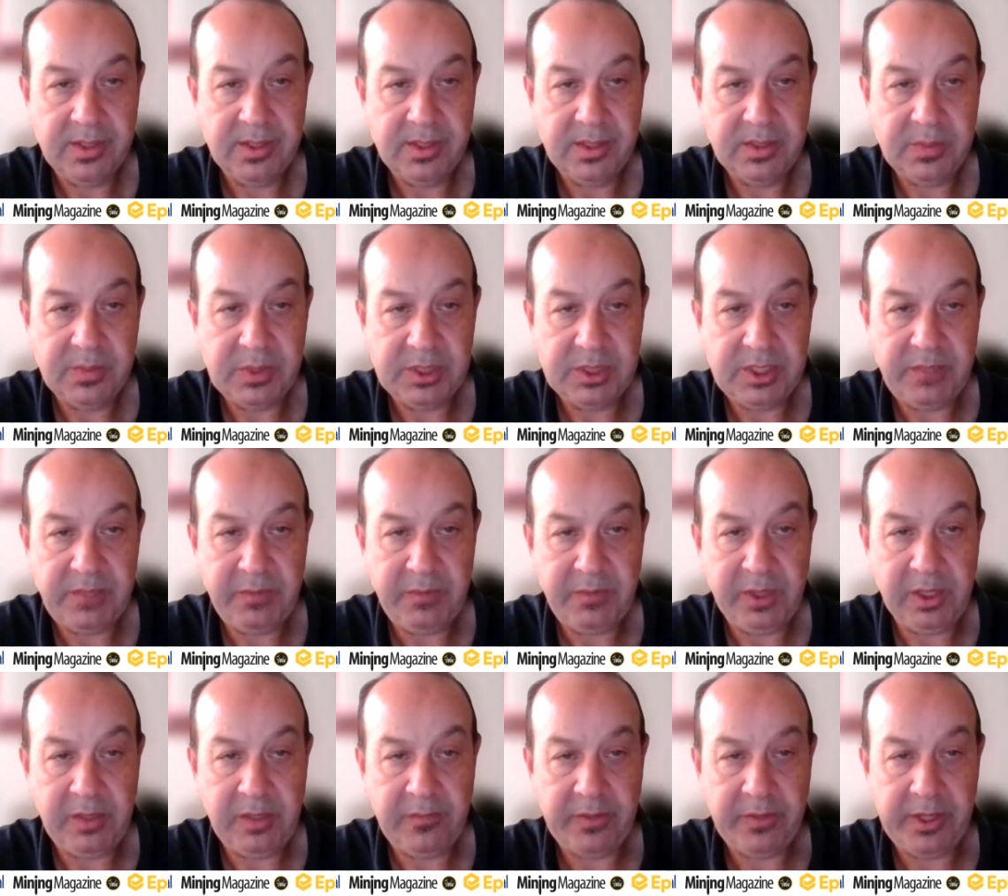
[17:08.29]

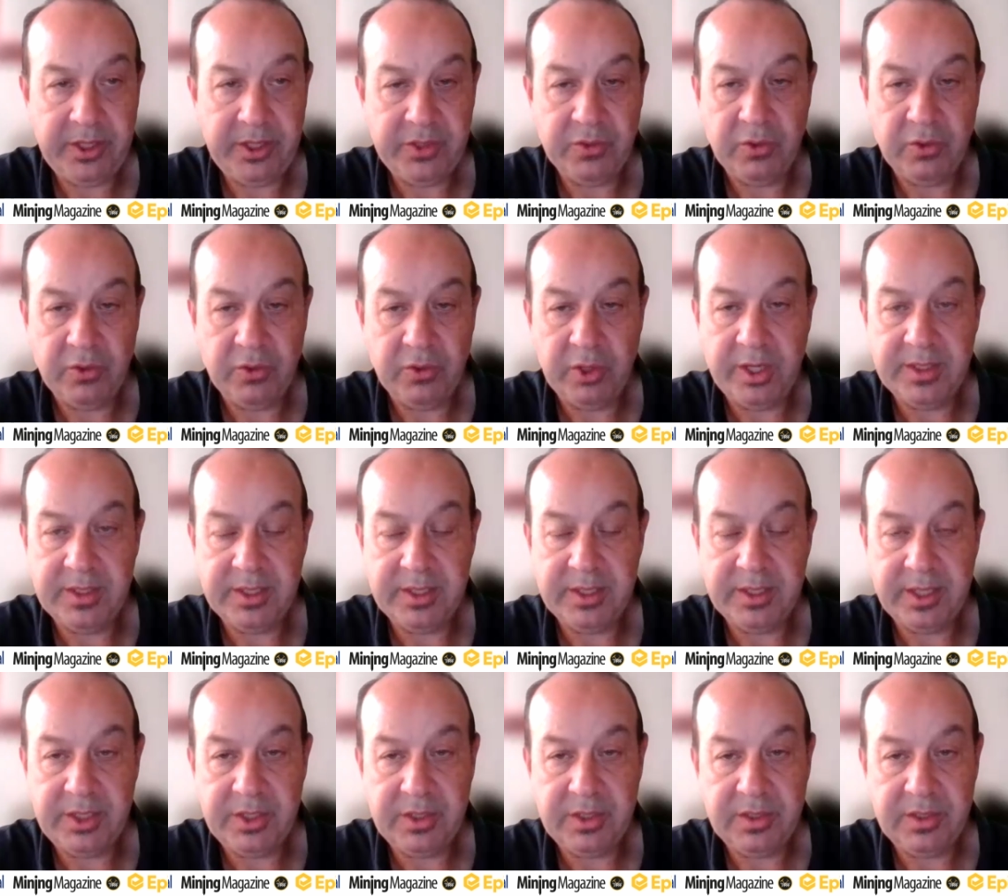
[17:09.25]
specifically for each
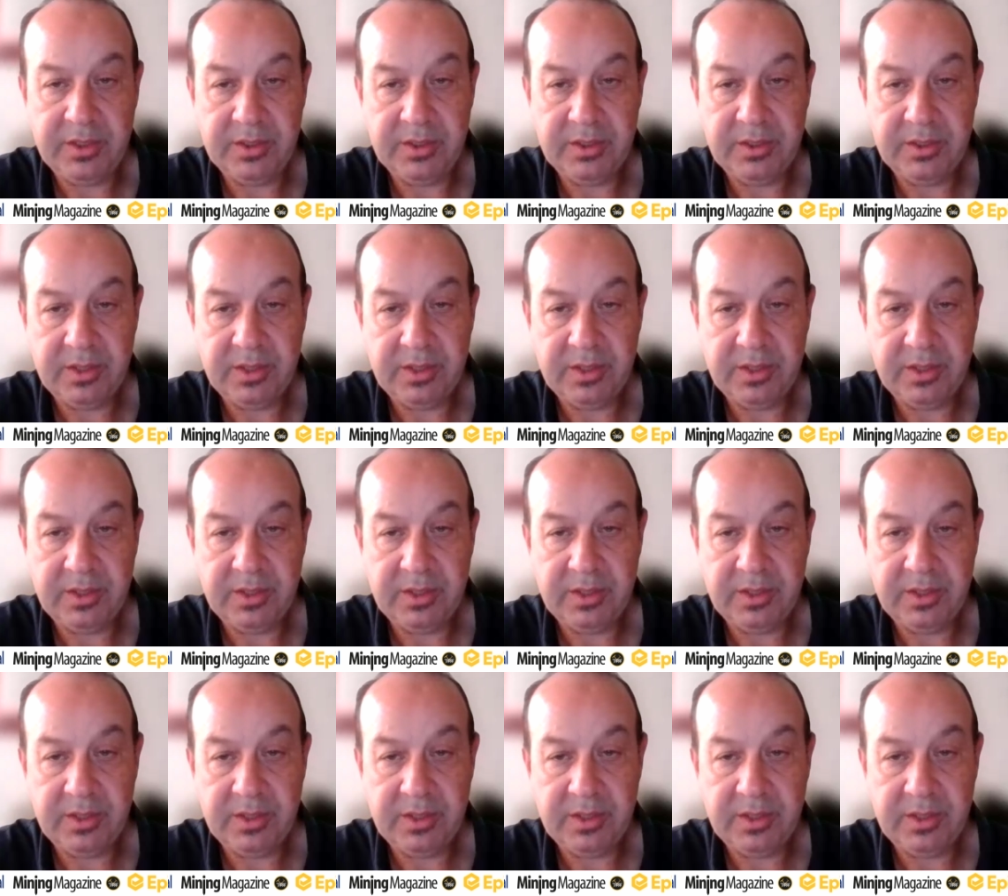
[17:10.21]
organisation